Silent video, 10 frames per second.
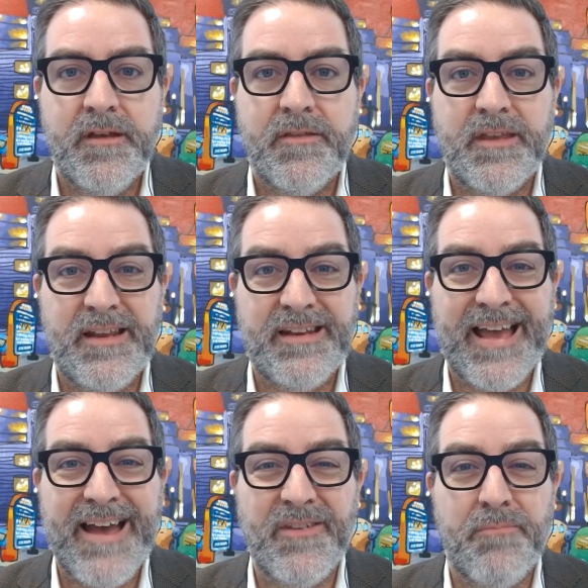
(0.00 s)
then you need to
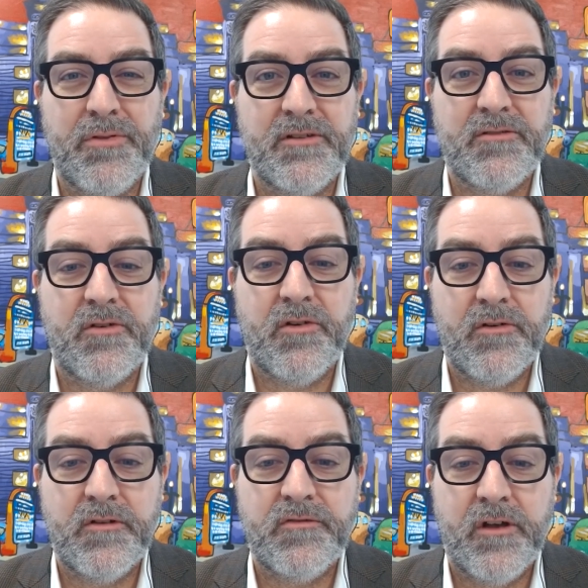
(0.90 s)
have the political
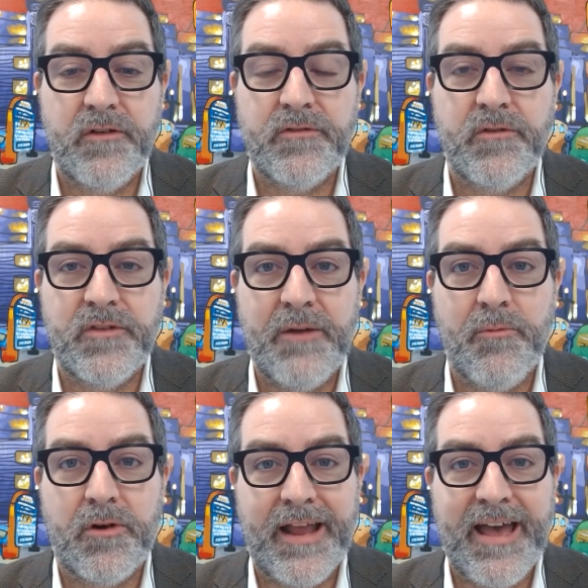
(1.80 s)
courage to also say
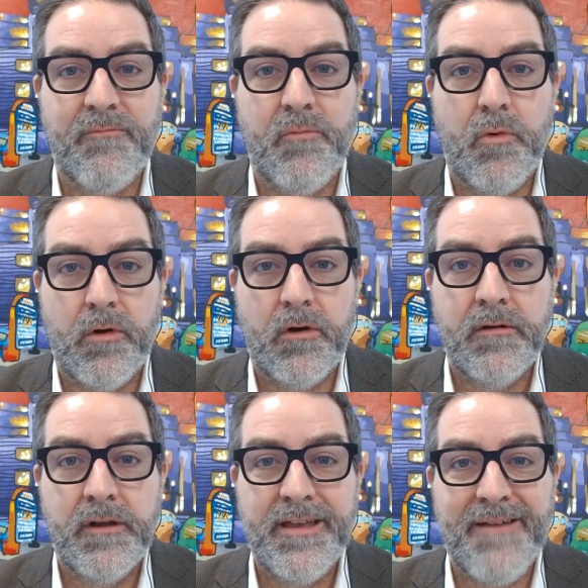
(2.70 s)
we're going to have
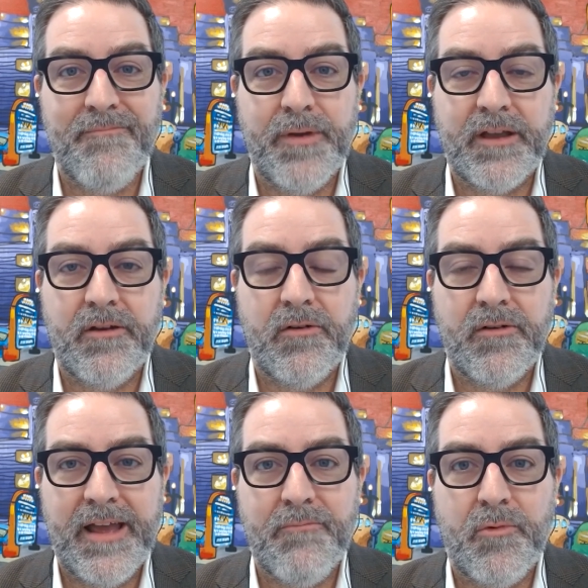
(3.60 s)
more and
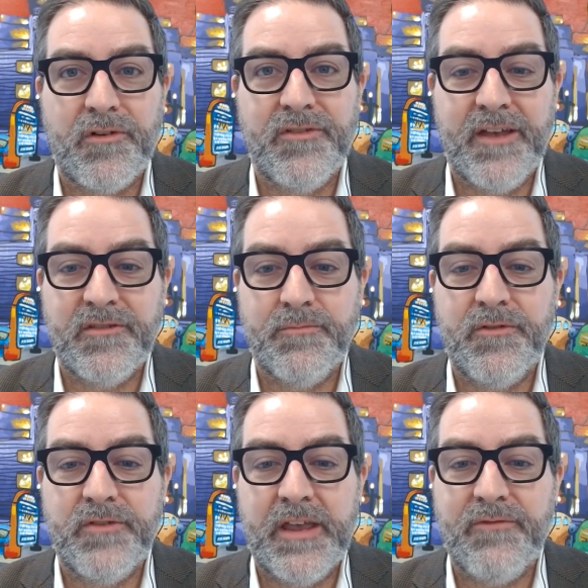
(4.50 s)
bigger and more
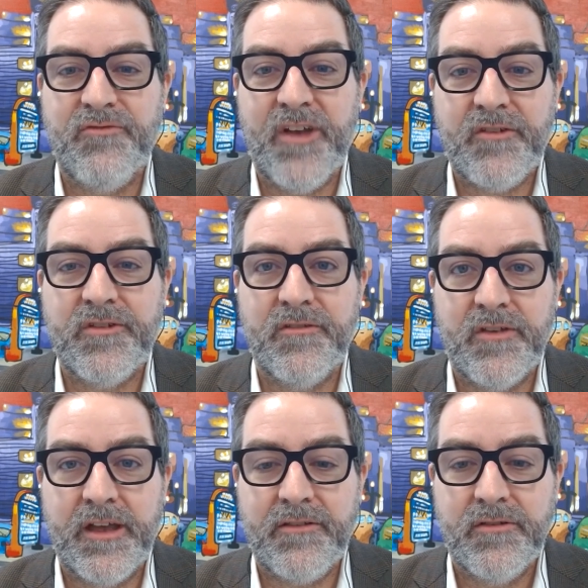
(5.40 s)
accessible safe injection
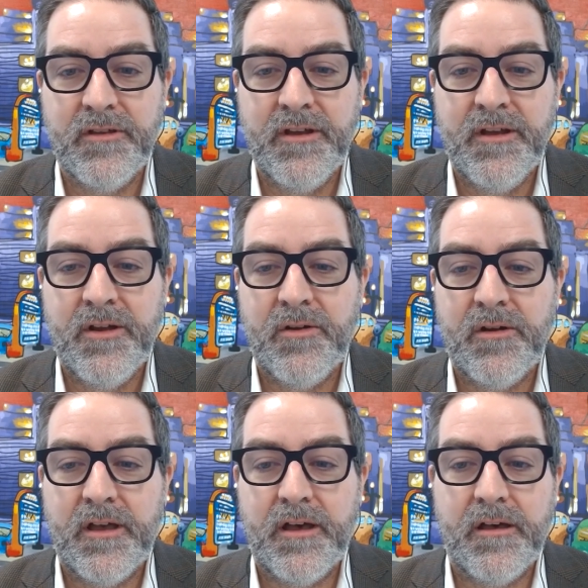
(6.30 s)
sites,
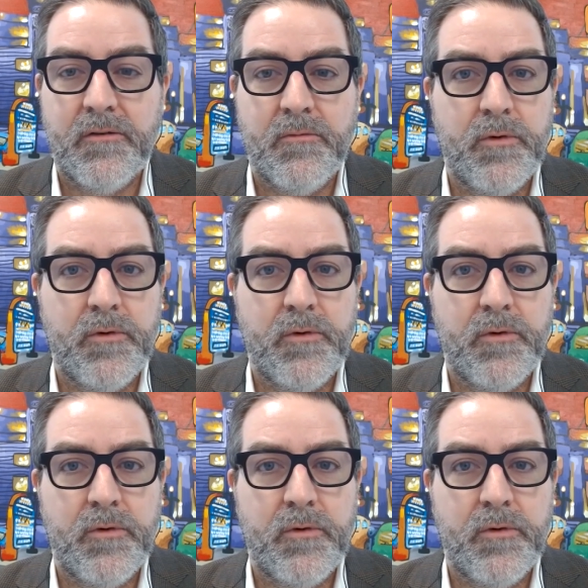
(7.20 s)
that